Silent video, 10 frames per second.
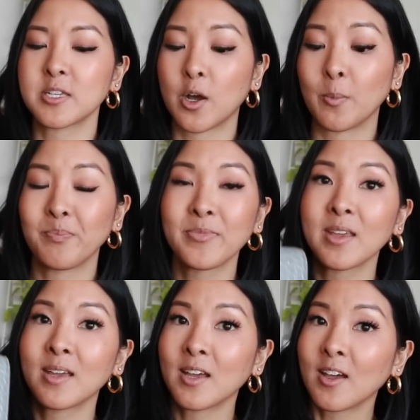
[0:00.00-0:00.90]
So
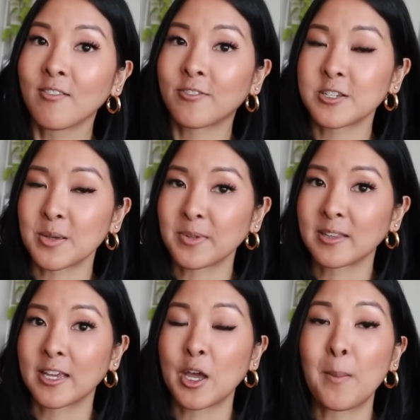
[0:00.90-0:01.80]
for something
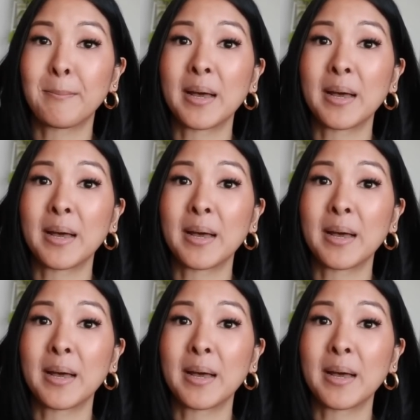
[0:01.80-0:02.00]
like